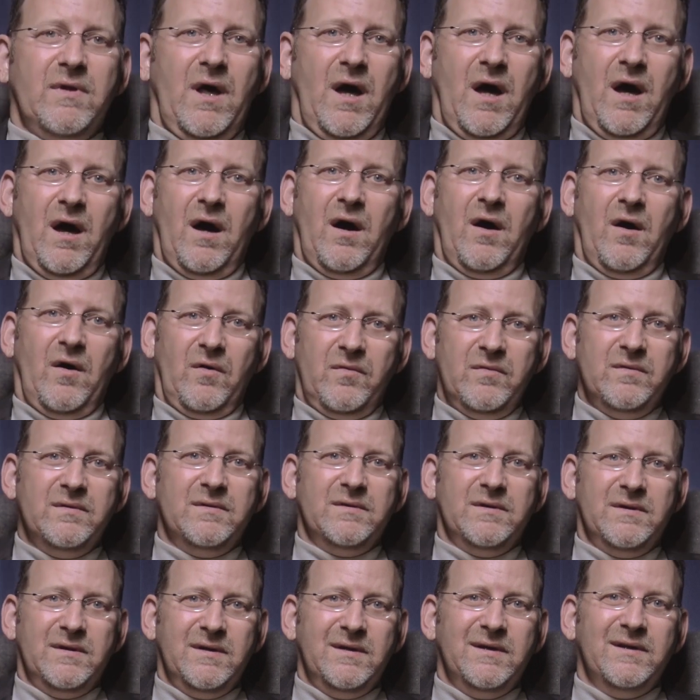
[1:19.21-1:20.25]
Uh-oh,
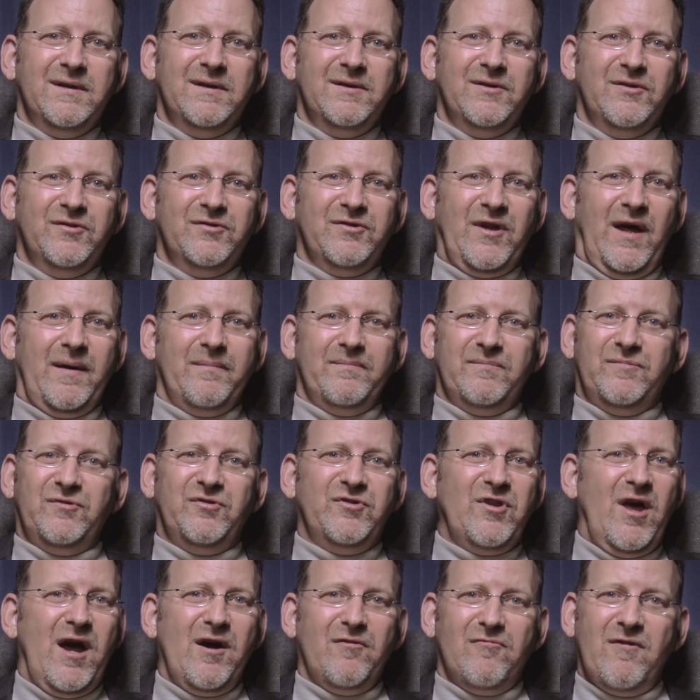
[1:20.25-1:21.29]

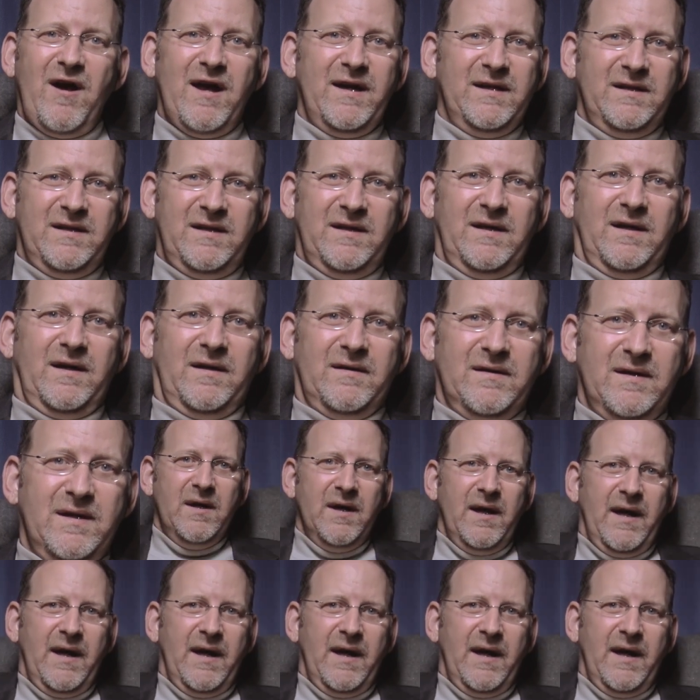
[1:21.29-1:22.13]
something's not right here.